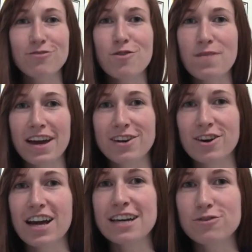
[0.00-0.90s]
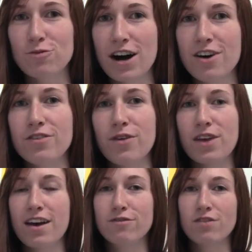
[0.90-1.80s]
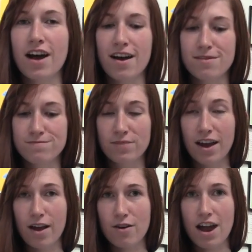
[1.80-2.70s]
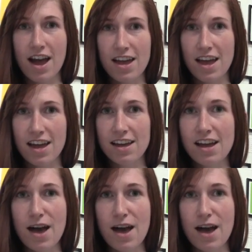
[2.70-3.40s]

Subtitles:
a reminder as well that we have our IA